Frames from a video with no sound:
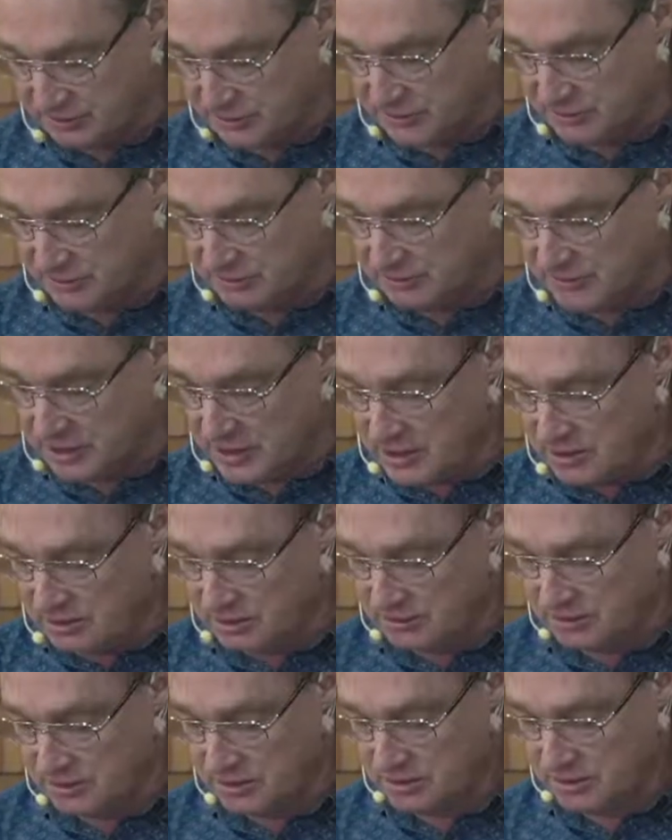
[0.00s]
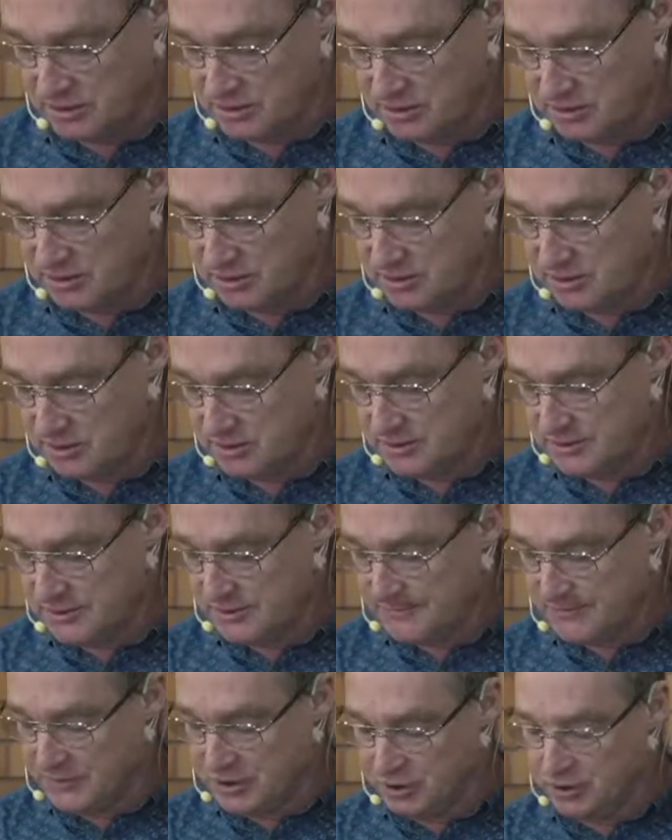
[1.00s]
in a row.
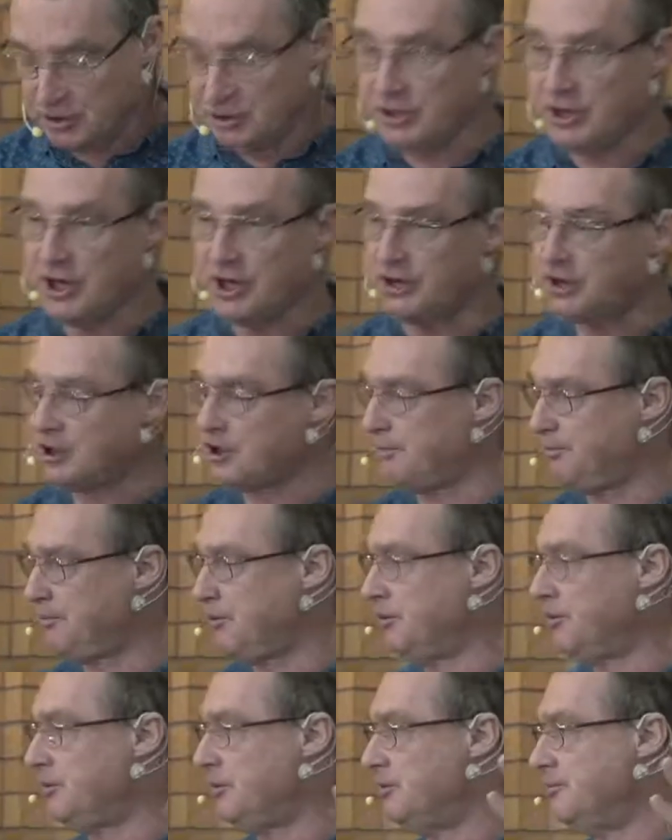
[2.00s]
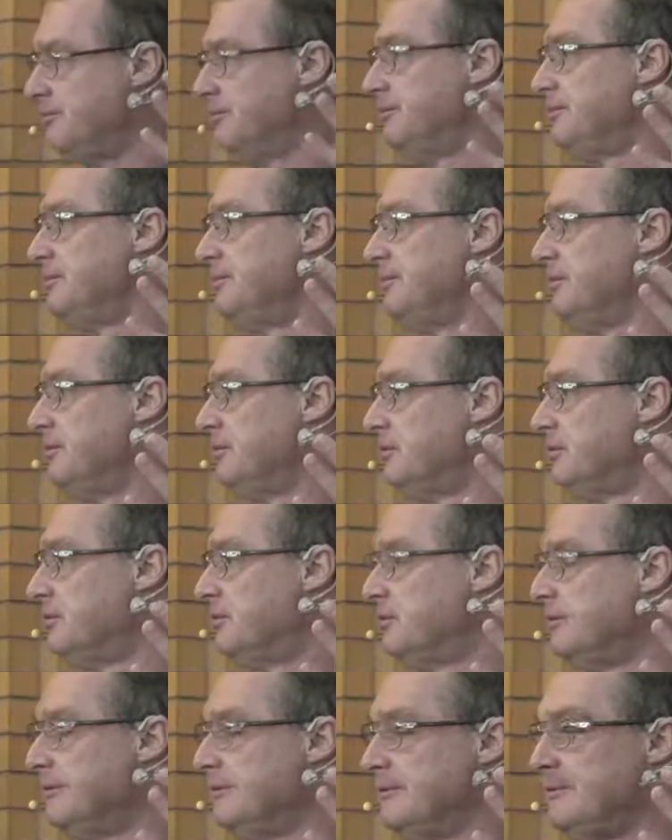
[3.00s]
You could go to Capernaum
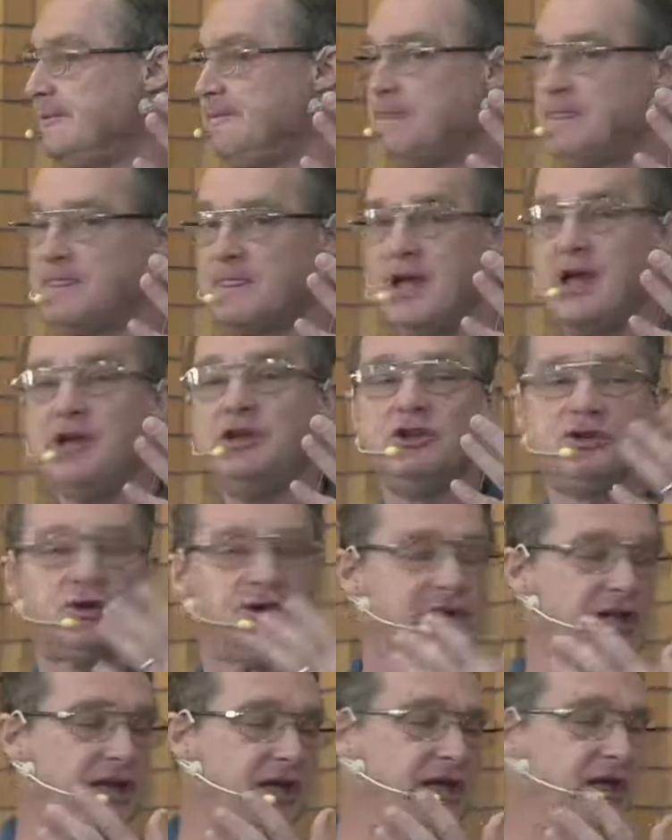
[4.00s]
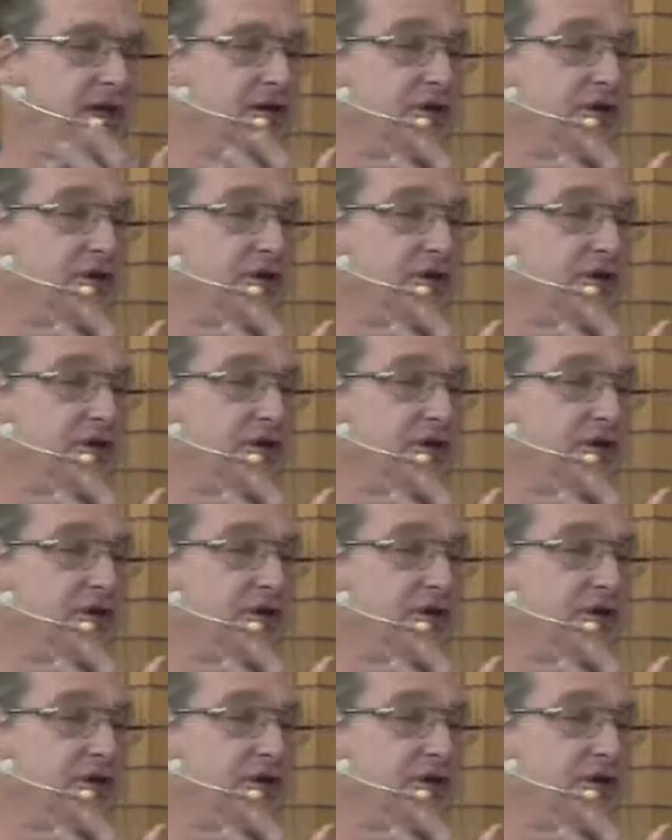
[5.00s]
and you could hear, you